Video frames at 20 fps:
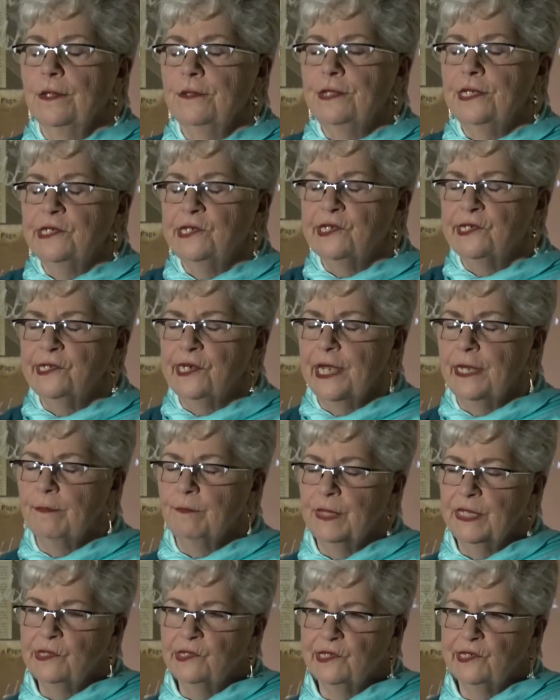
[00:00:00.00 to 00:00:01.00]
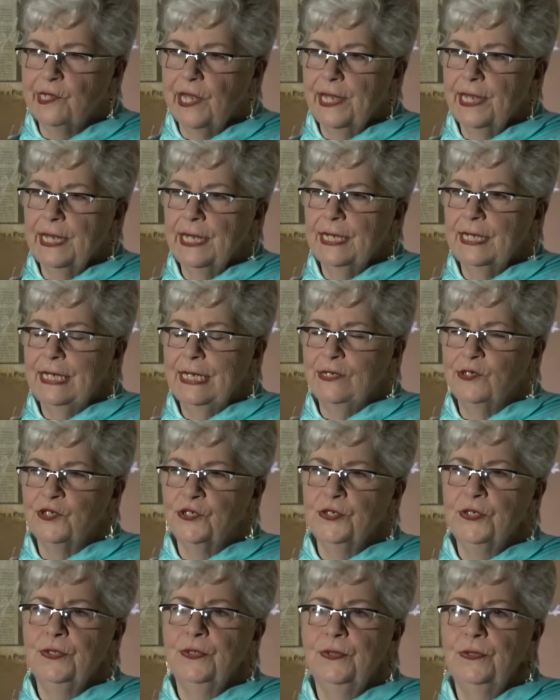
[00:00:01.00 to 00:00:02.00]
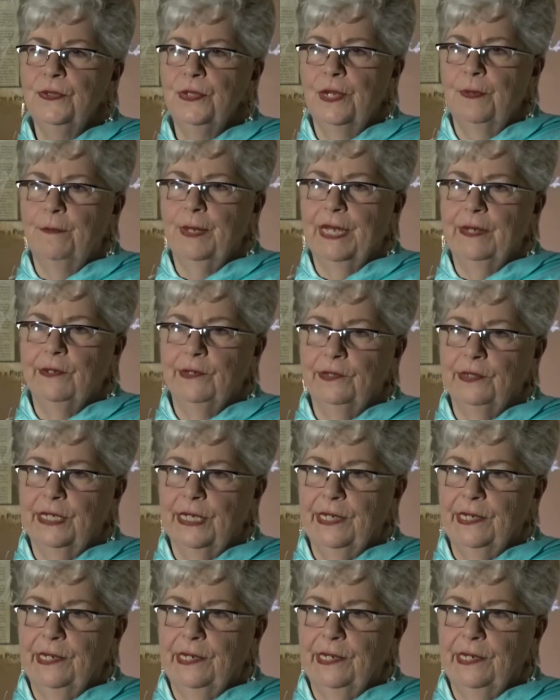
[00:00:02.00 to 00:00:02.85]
the statements they had issued about